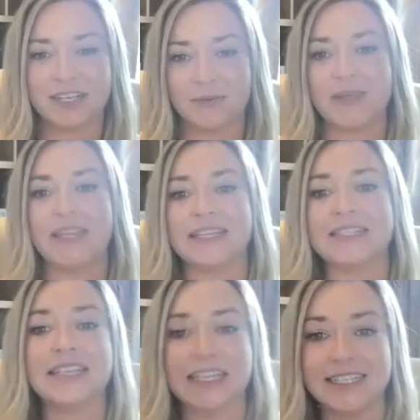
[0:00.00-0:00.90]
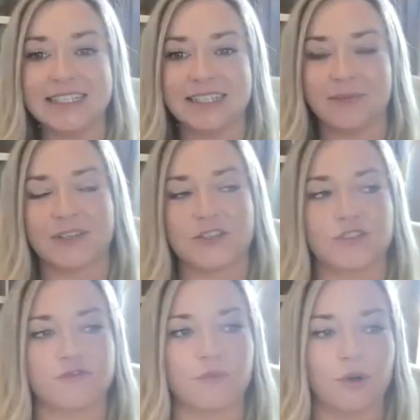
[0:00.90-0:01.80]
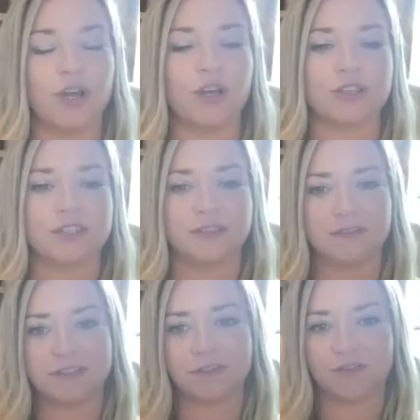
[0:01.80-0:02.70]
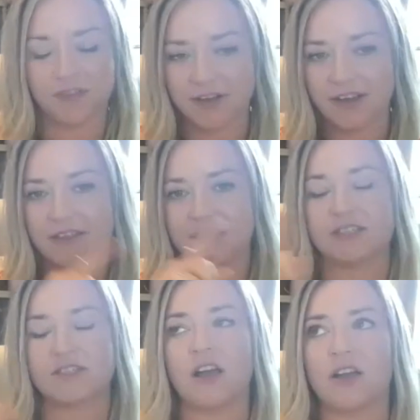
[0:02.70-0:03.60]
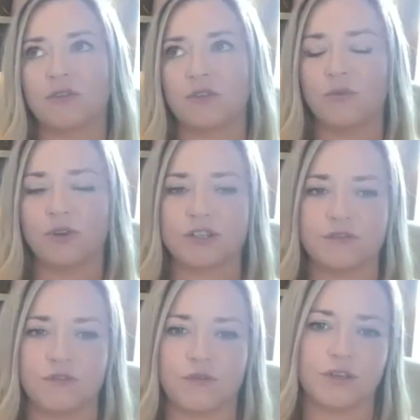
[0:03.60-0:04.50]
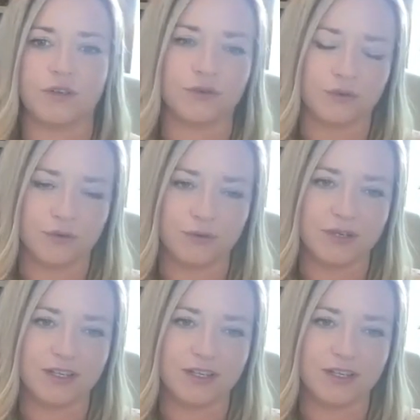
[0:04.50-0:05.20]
could be this easy because you've worked to figure out the cycle that works for you.